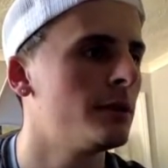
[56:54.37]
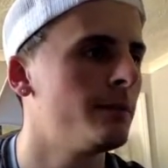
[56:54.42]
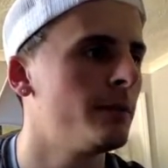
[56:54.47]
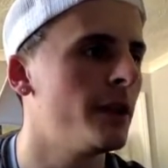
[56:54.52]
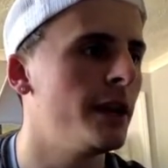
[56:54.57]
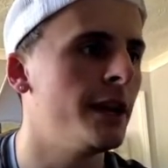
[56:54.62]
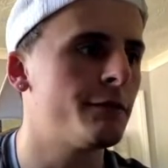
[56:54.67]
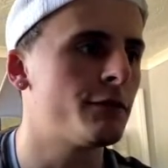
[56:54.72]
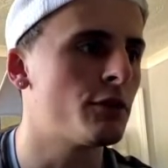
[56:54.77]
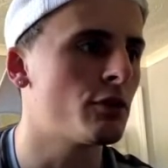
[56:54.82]

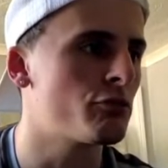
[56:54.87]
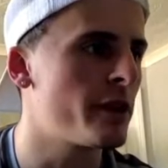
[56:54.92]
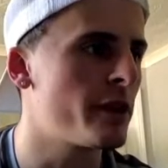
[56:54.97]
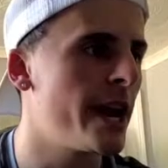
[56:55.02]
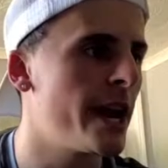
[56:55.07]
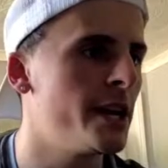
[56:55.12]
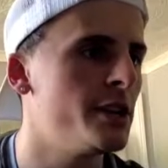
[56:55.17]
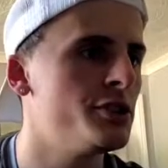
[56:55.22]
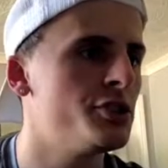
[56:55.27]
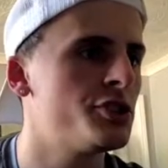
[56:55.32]
And if the
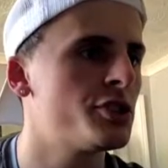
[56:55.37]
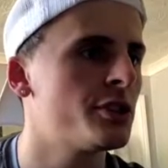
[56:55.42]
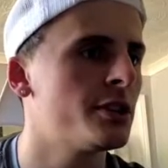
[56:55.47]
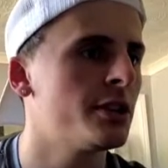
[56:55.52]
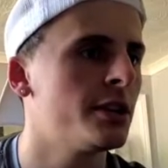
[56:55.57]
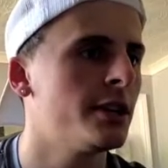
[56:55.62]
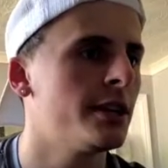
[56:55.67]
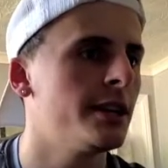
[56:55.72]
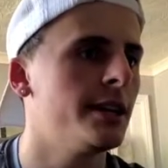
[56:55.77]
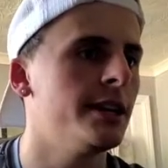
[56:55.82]
range
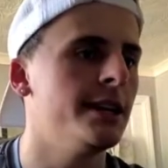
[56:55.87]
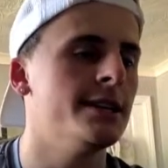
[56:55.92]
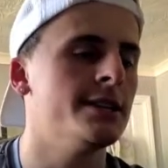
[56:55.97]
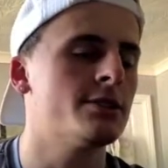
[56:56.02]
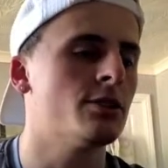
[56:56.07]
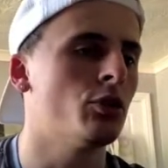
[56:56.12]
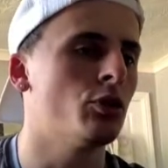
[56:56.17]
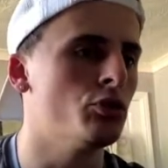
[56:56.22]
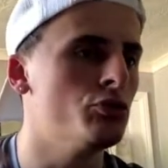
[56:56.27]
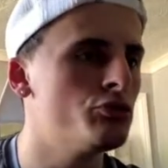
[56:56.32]
is
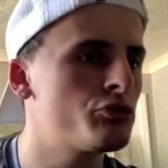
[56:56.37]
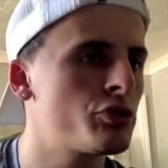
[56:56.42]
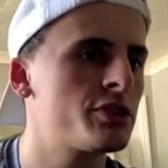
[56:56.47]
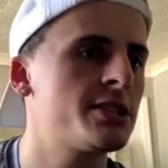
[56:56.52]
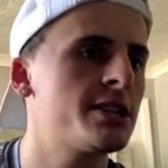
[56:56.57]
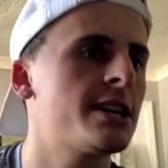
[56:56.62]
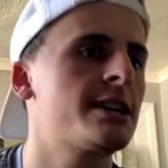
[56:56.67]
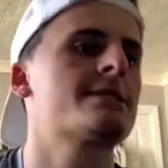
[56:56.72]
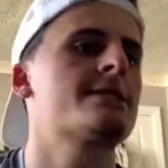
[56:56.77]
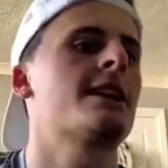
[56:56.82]
100
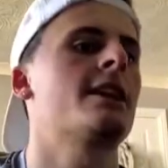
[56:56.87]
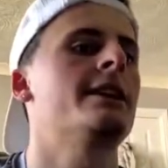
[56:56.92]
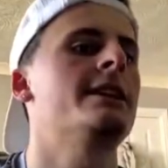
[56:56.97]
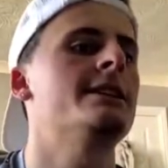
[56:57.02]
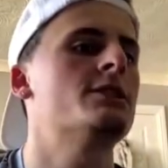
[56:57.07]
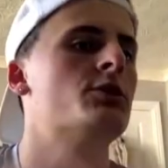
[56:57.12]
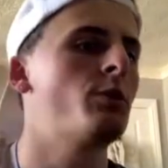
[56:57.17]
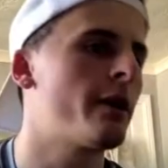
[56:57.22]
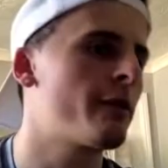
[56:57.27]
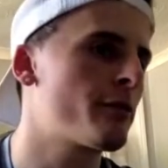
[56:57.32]
ticks and I need
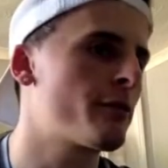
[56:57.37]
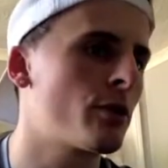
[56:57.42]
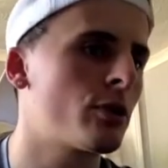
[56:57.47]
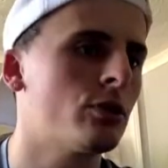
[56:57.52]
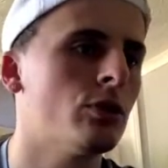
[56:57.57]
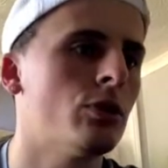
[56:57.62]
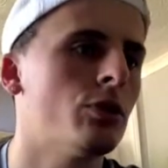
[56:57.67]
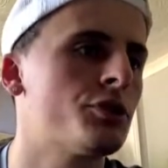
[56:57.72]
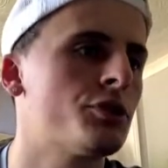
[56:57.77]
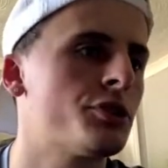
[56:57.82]
to wait for a
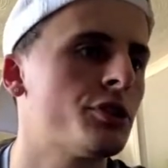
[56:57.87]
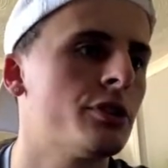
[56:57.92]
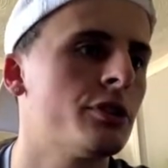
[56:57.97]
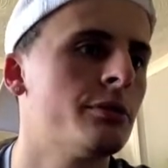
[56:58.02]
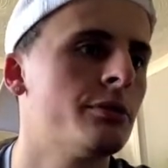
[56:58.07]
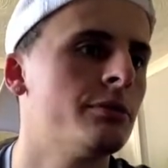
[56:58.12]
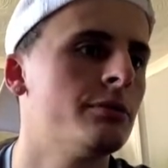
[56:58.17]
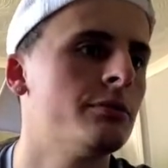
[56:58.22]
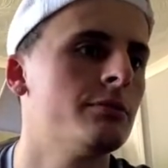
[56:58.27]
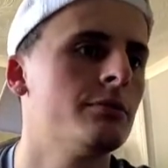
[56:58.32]
closure
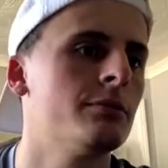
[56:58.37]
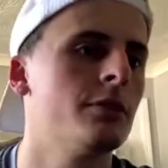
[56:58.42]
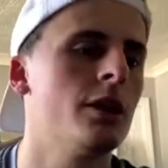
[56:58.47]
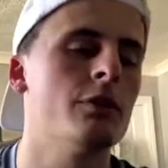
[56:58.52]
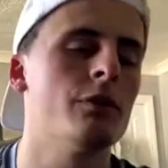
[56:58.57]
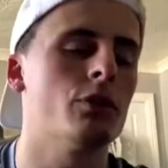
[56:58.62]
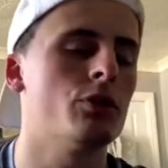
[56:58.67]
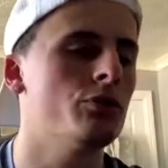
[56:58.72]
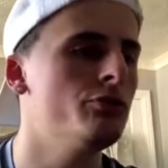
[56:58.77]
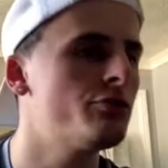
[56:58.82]
of
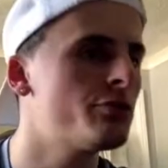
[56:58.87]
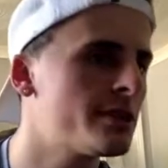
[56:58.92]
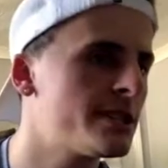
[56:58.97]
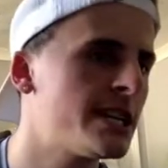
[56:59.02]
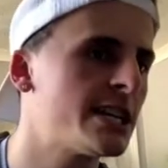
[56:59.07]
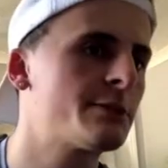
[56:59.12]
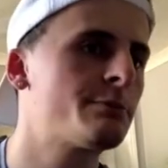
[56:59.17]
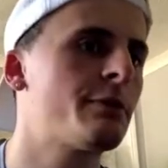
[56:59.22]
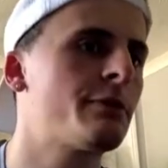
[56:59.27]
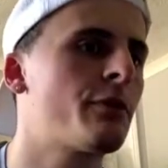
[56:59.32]
100
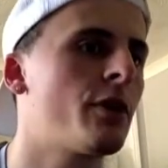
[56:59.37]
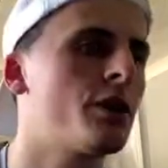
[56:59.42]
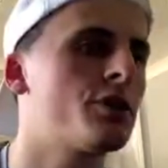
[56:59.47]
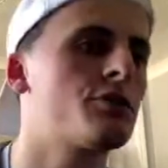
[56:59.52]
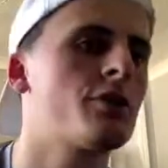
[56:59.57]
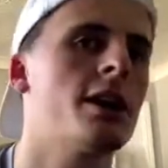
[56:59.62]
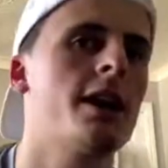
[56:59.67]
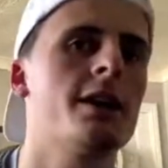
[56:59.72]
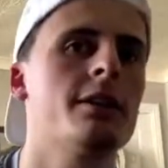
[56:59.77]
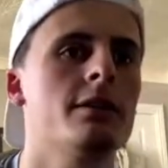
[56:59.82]
ticks before I
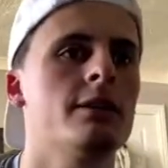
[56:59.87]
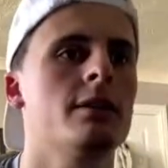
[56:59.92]
trade,